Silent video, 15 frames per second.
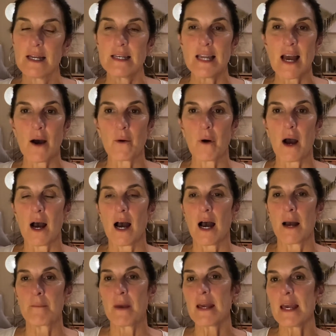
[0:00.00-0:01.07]
Now,
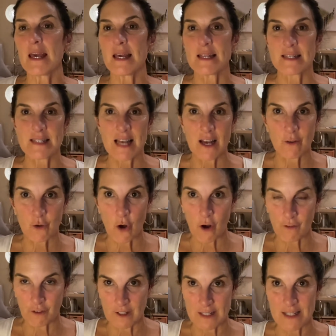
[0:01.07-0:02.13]
I'm making it sound
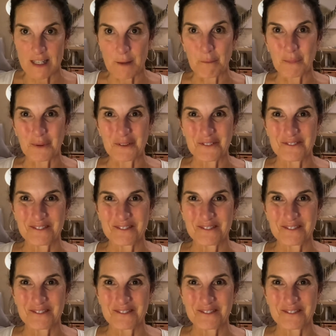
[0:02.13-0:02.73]
awfully simple.